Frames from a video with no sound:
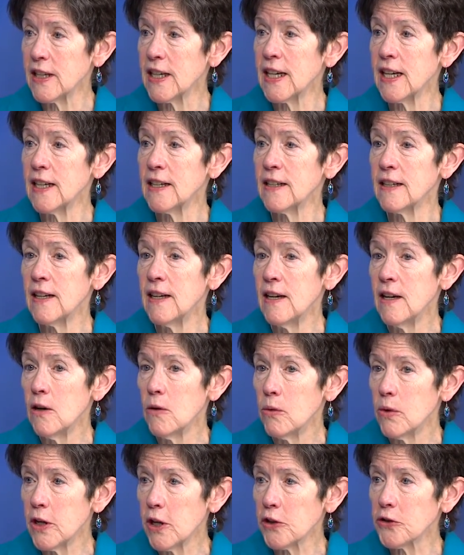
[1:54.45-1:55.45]
And
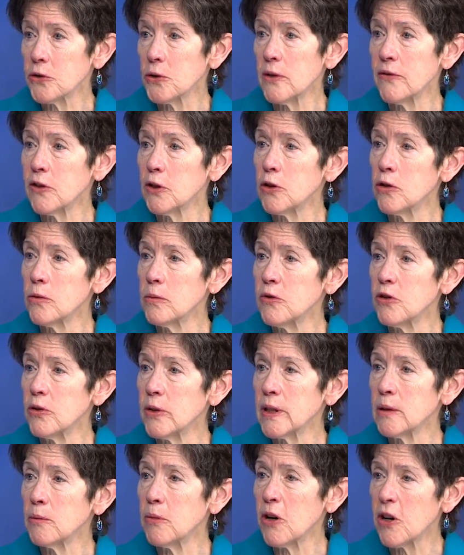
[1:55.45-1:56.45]
we also have a group
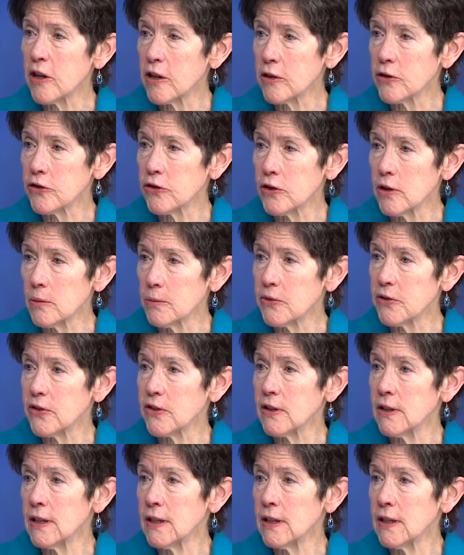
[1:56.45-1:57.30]
doing partnerships.